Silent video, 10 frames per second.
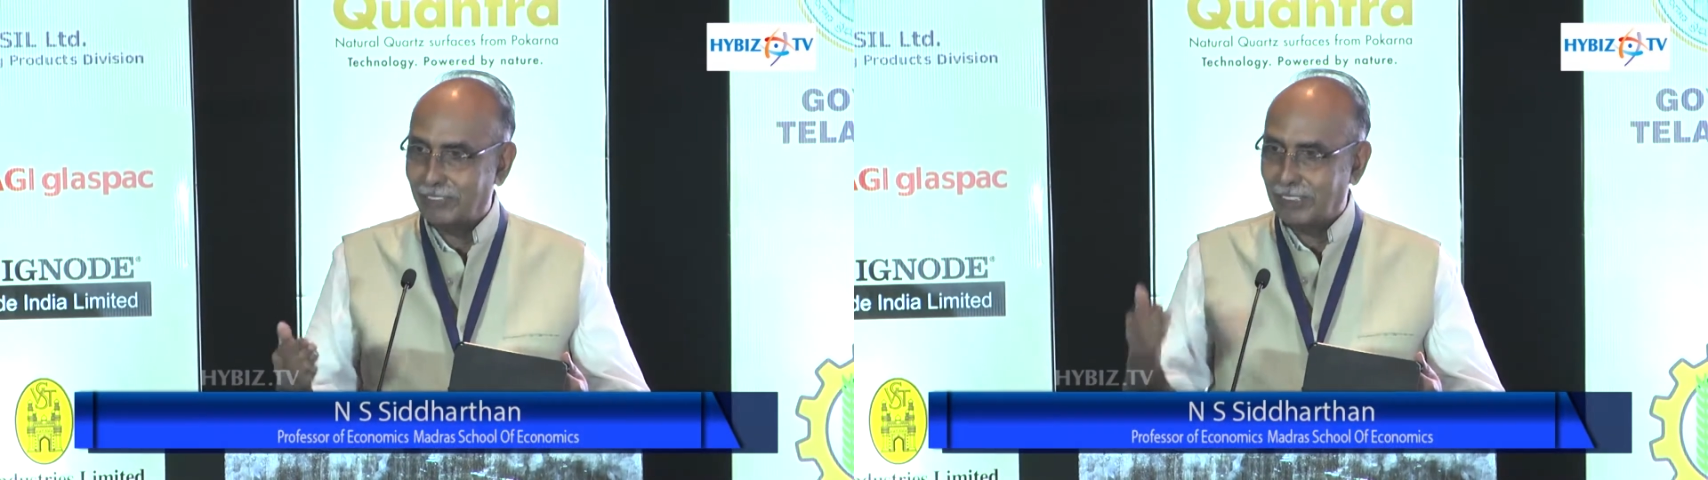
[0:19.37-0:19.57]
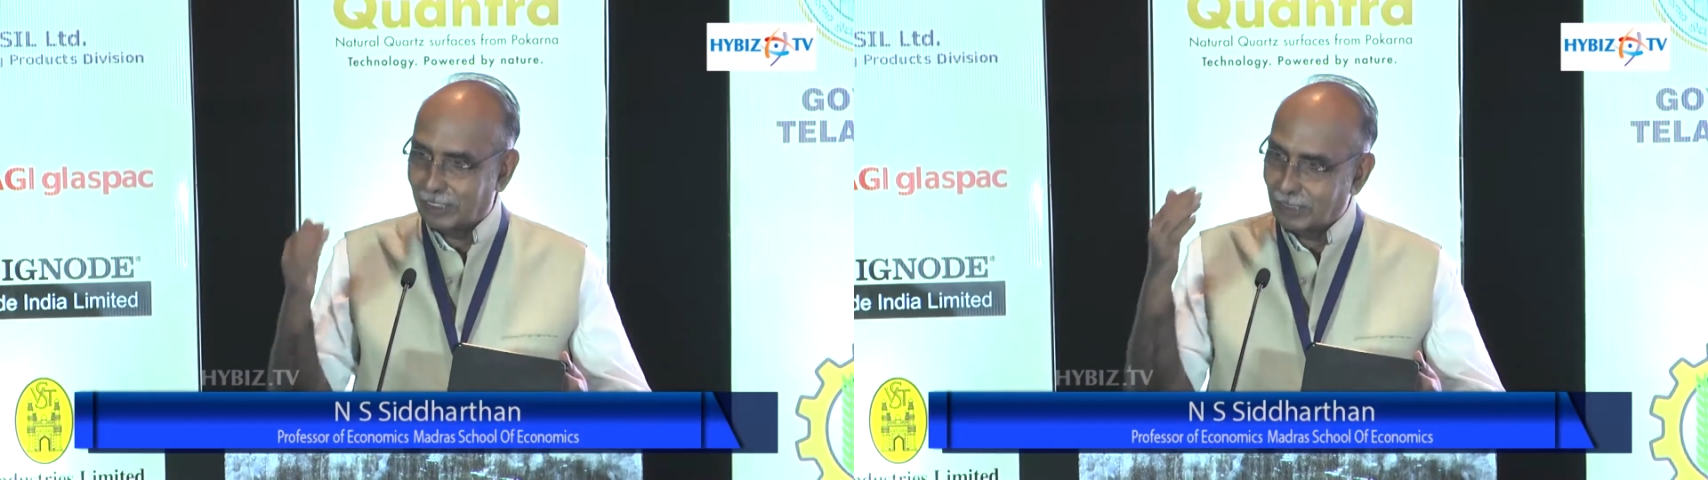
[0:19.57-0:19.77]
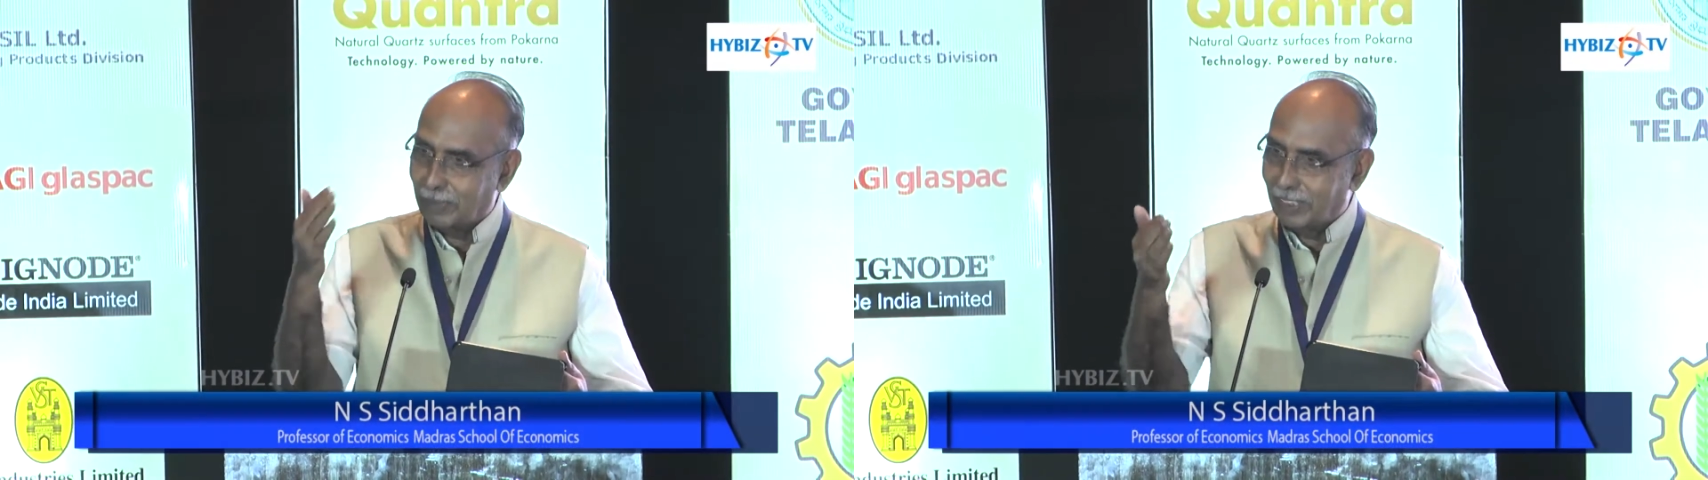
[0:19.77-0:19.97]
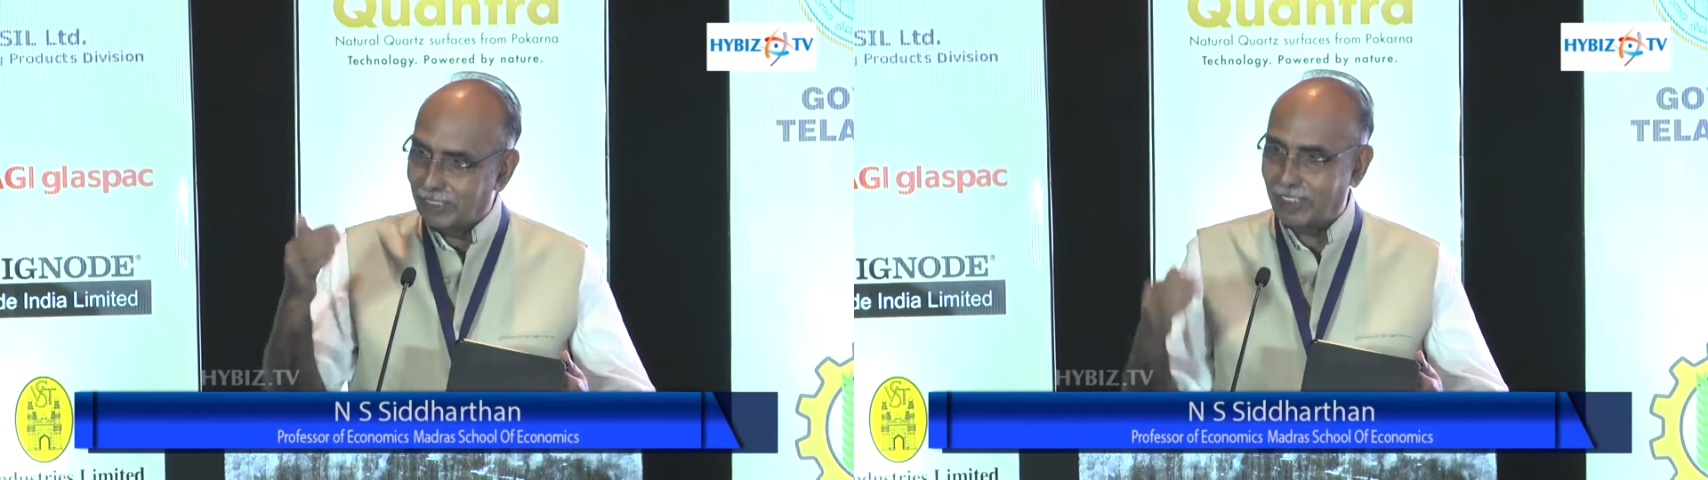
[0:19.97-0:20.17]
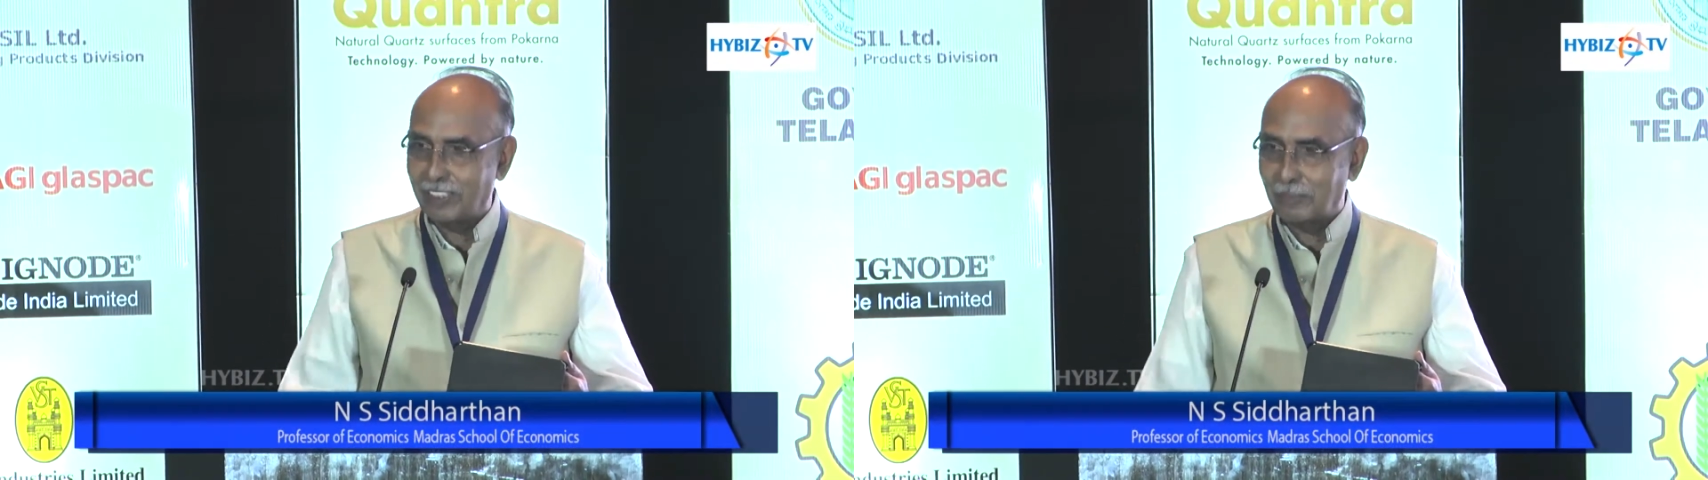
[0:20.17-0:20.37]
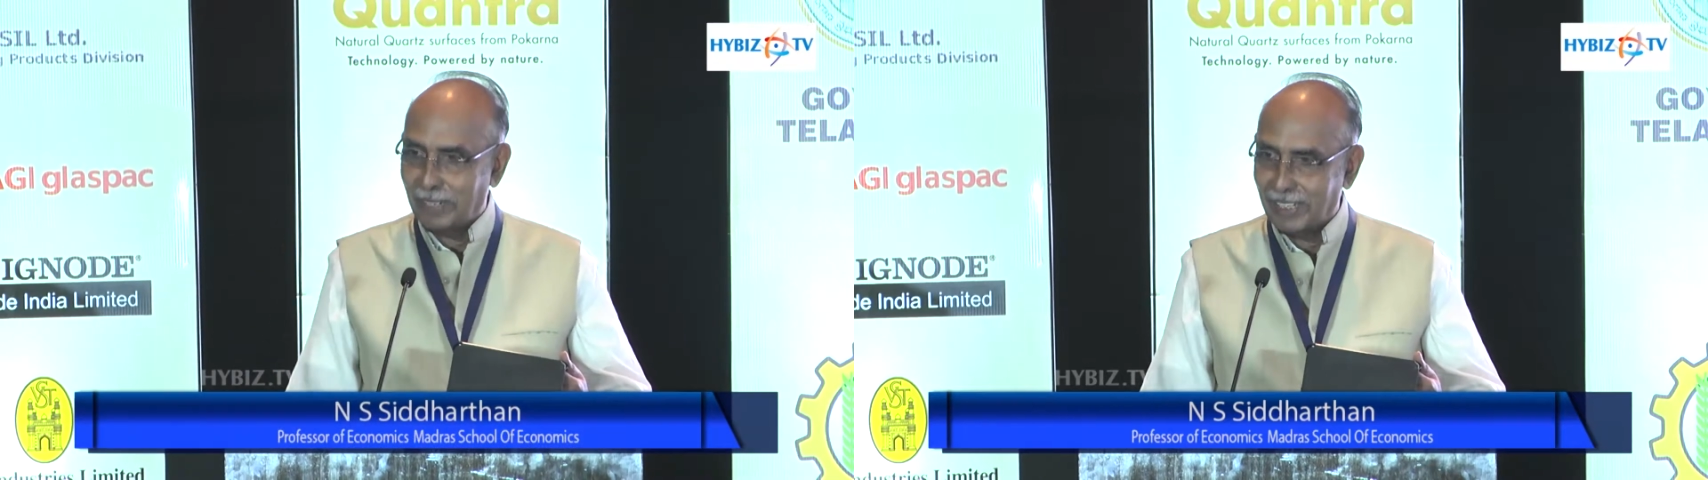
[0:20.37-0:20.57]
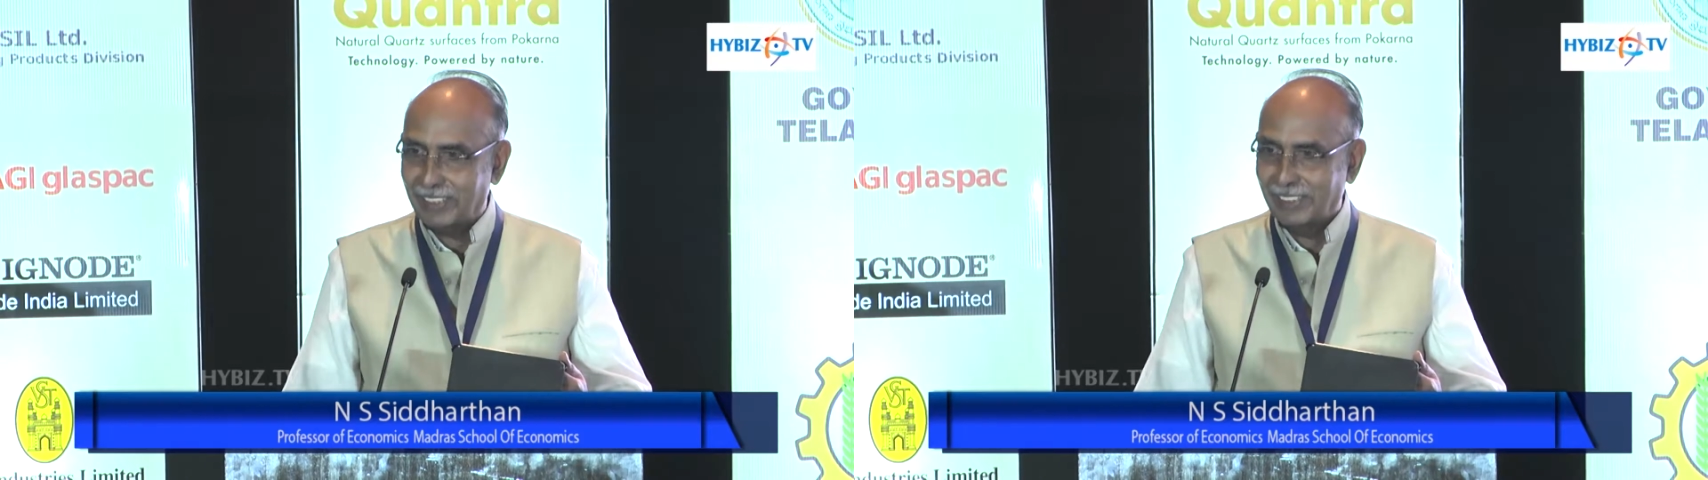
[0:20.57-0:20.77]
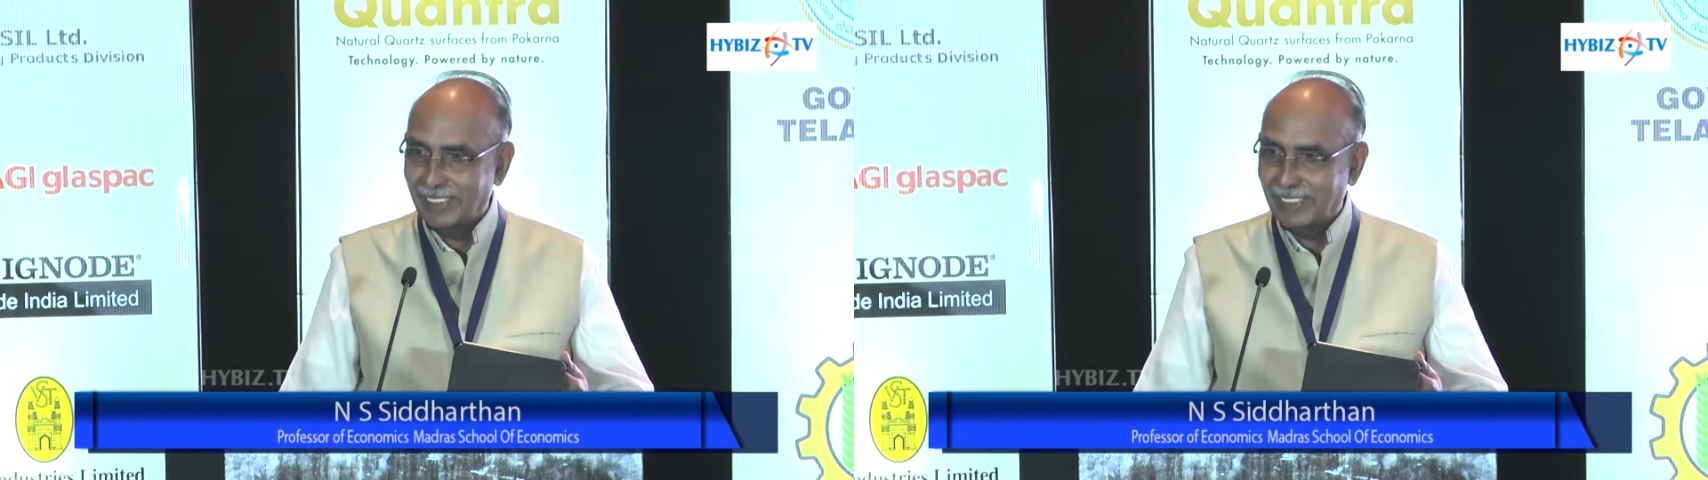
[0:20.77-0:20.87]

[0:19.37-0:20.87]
which the ministers made